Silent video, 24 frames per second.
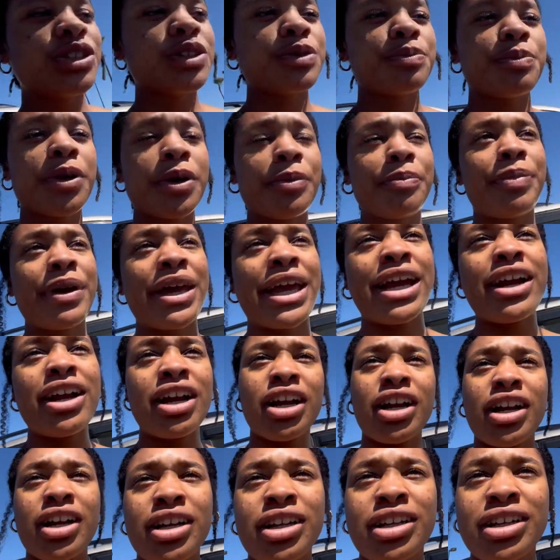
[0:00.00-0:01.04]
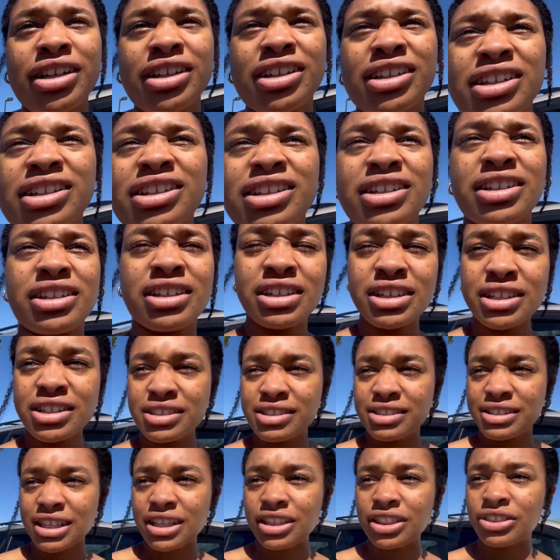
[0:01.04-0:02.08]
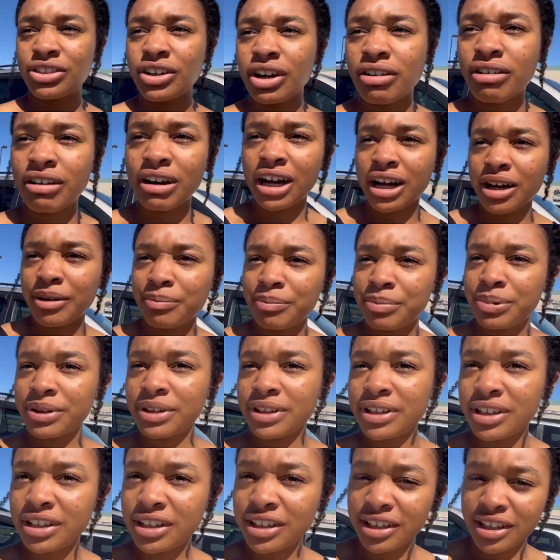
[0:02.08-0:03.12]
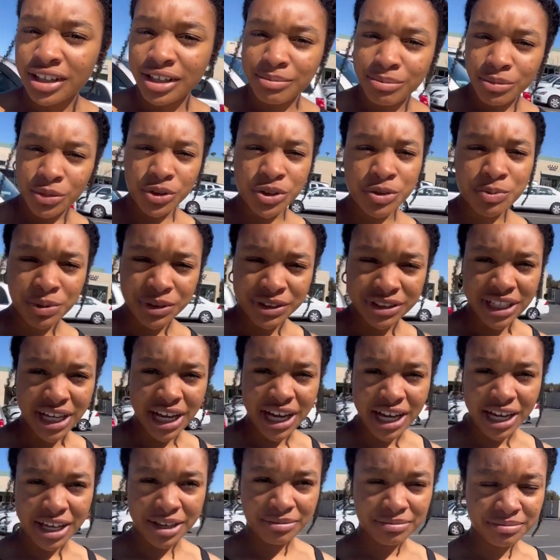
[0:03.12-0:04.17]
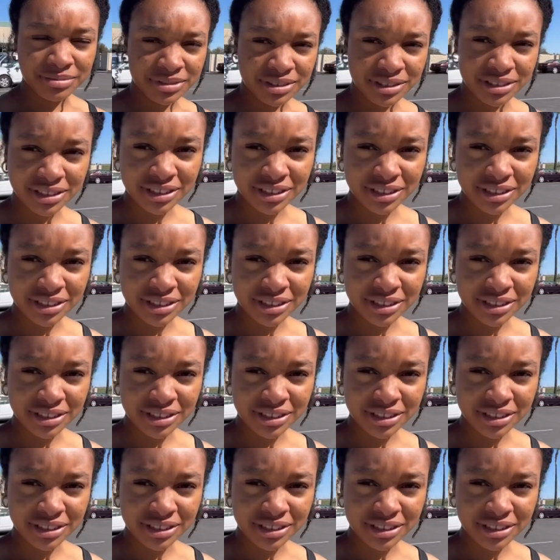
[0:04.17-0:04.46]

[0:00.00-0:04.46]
was prepared, did throw up multiple times.